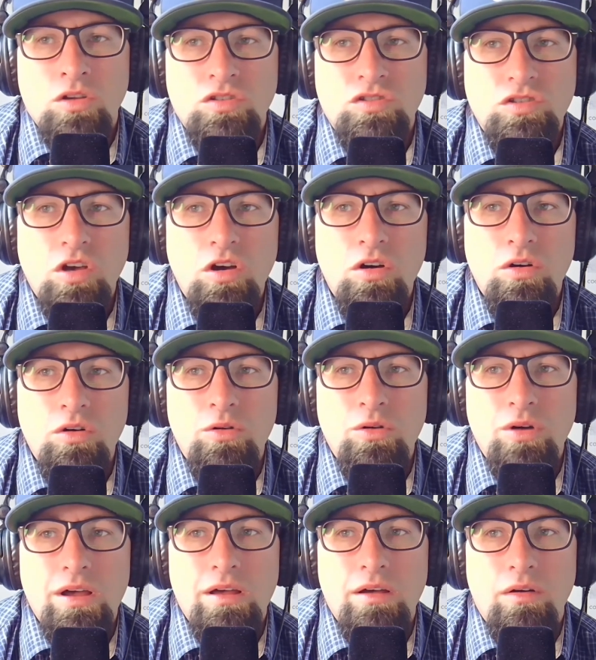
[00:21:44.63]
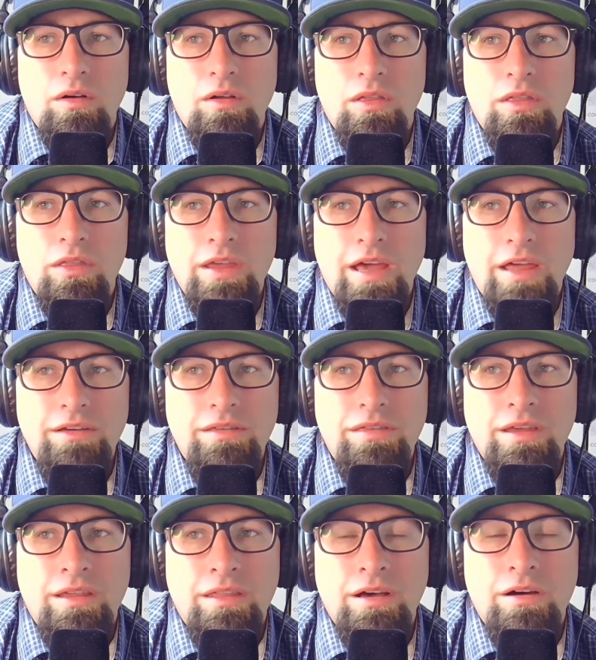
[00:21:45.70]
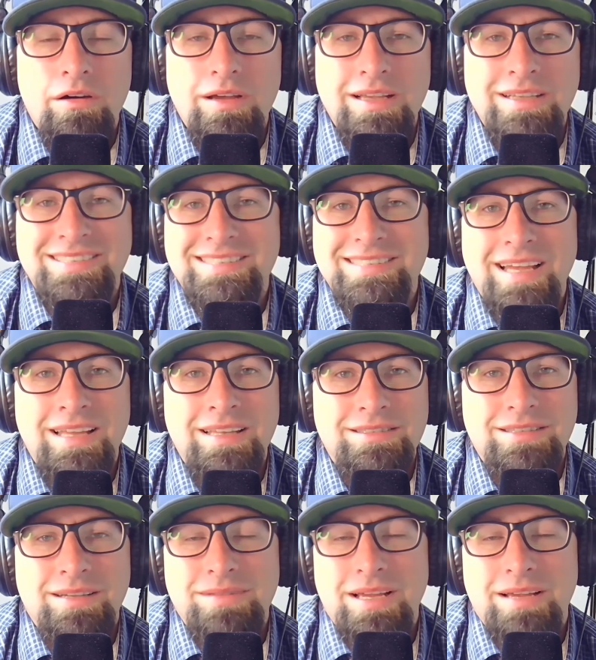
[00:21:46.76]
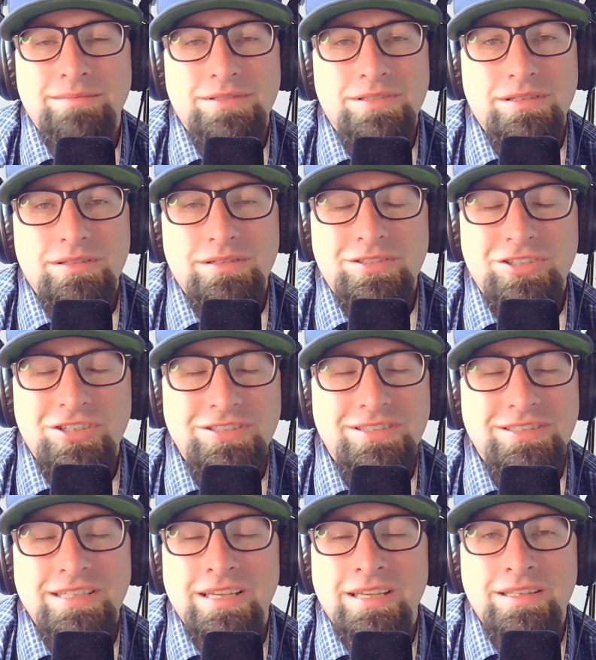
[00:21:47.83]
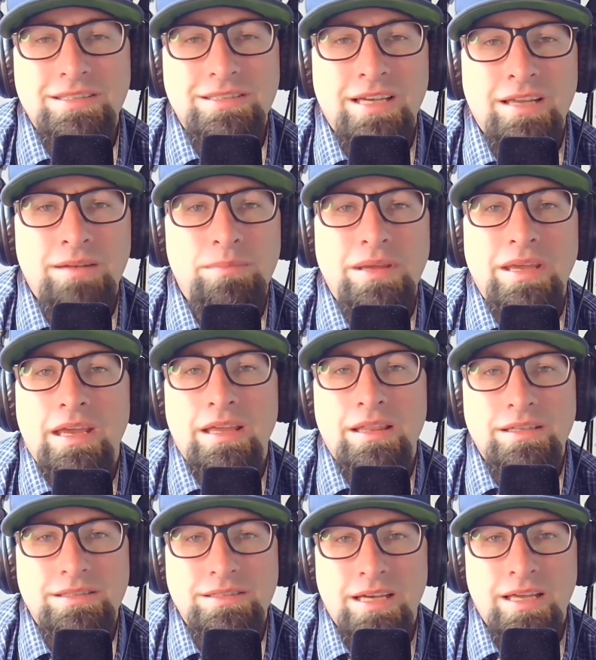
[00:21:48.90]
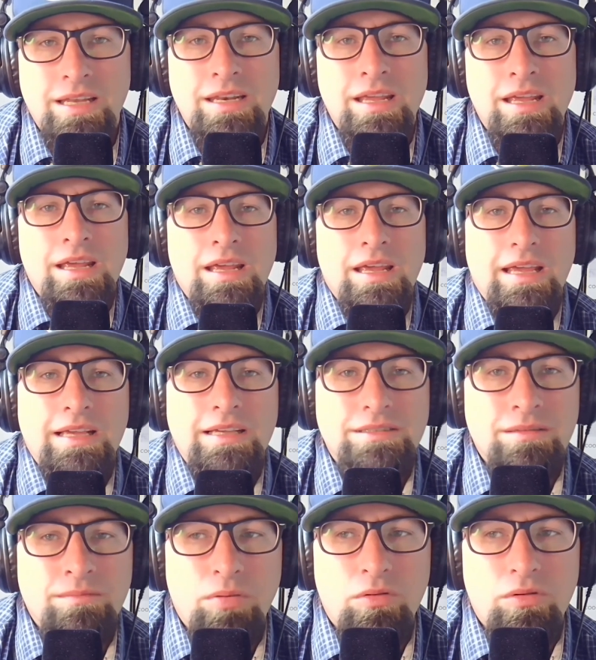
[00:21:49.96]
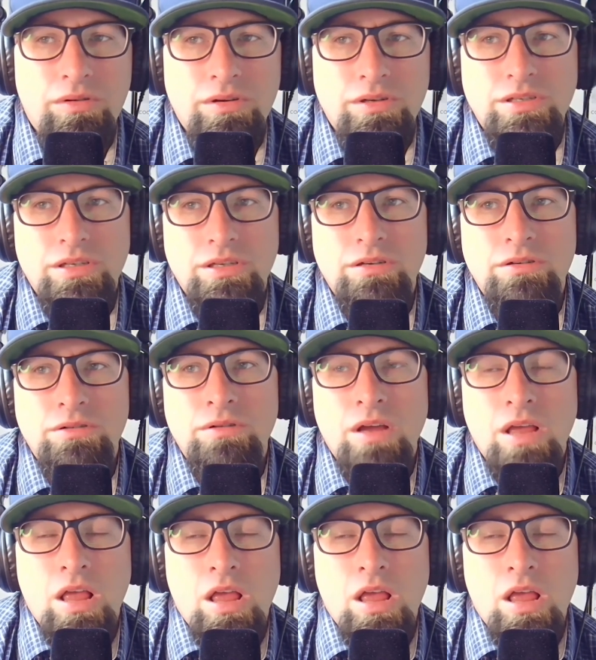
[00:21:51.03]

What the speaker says: So the other thing, though, is sun. Sometimes just seeing the sun, being in the sun, is important to you.